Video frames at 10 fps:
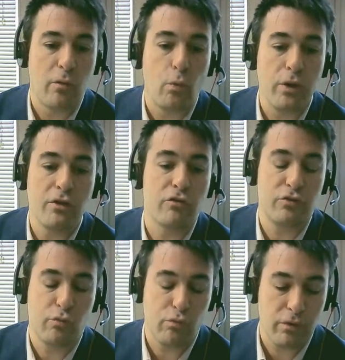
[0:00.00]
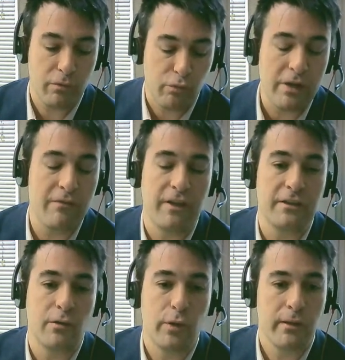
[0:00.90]
that we don't
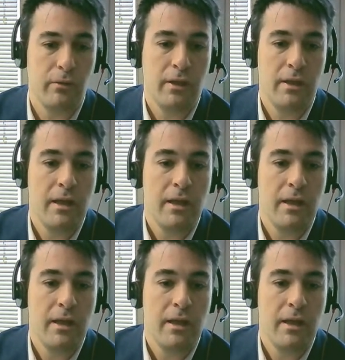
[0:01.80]
reinvent the wheel,